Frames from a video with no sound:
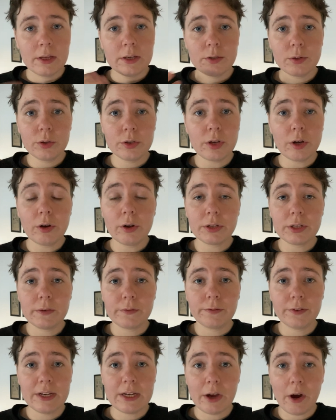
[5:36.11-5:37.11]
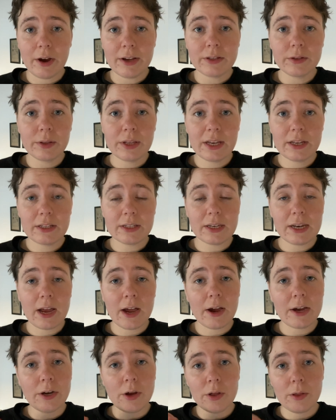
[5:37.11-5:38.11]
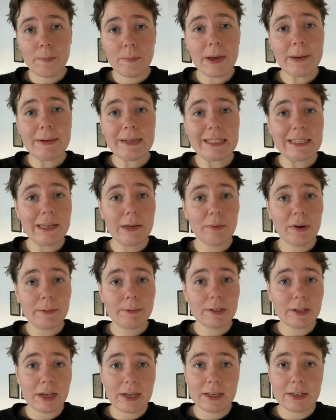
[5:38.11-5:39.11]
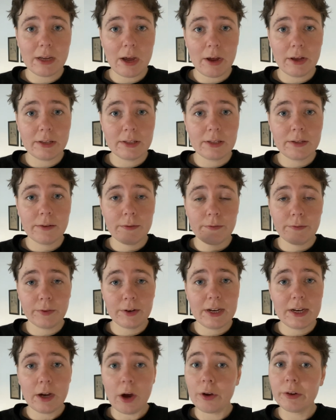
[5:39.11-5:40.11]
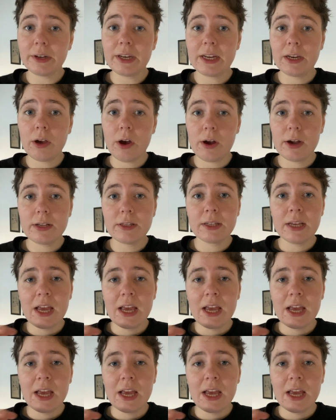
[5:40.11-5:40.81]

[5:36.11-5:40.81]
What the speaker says: There's also lots of free guides on the internet. I know the BBC website does free gardening guides.